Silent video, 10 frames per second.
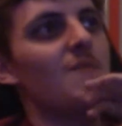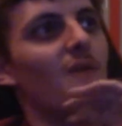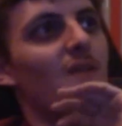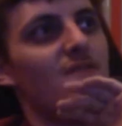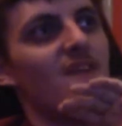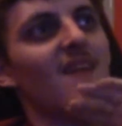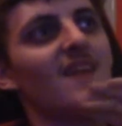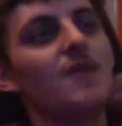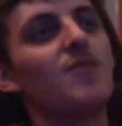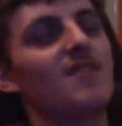but the fact that
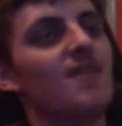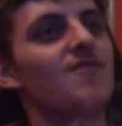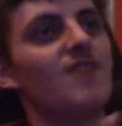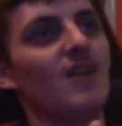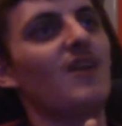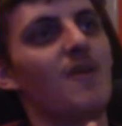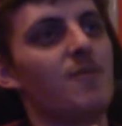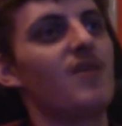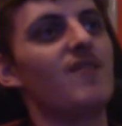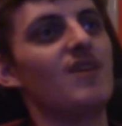he was the villain in a
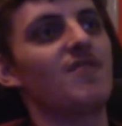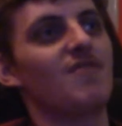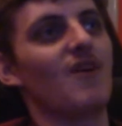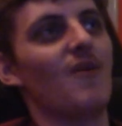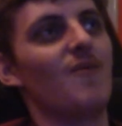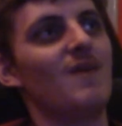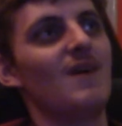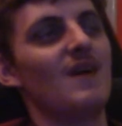previous film,